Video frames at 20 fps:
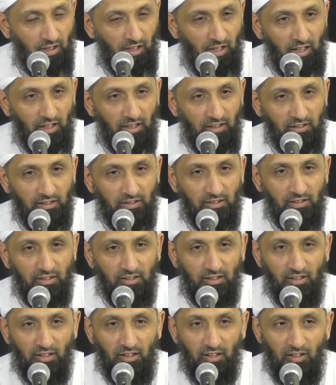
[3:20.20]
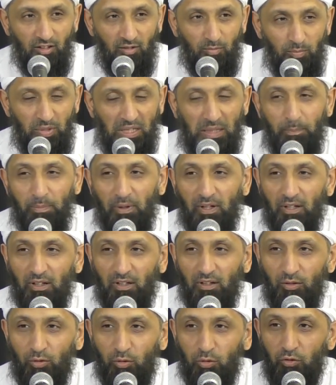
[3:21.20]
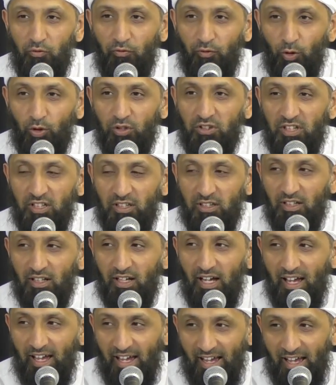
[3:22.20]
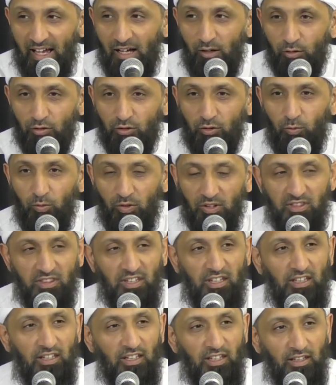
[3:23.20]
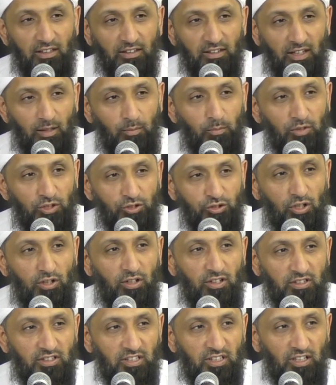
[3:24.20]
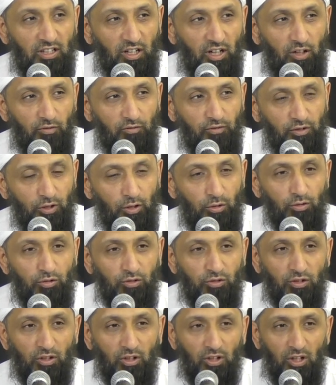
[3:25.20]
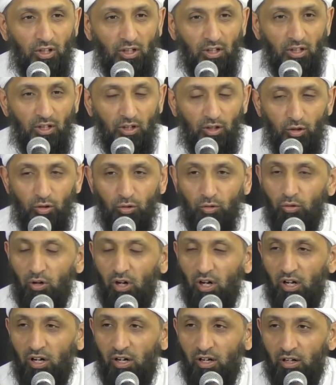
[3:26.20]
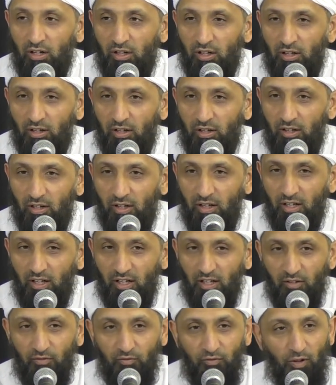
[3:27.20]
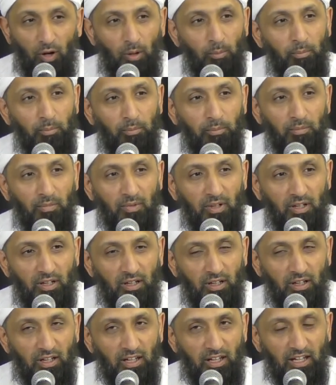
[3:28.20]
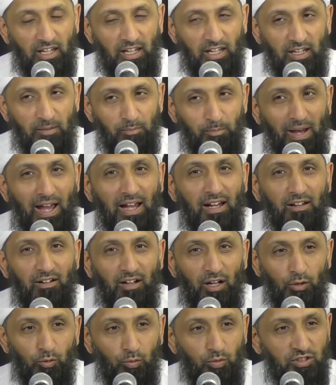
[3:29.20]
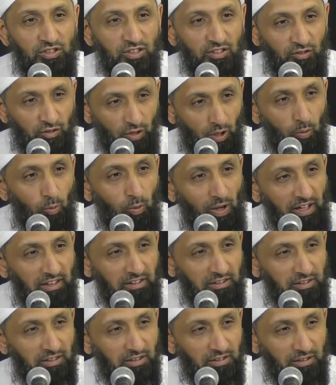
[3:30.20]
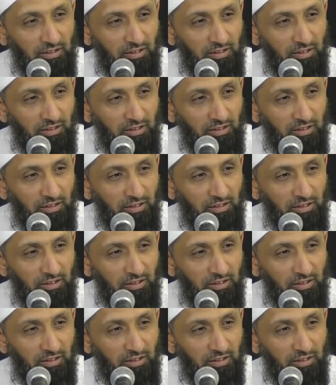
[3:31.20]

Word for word: and people who voted out were thinking that majority of those who are from a background which is not white,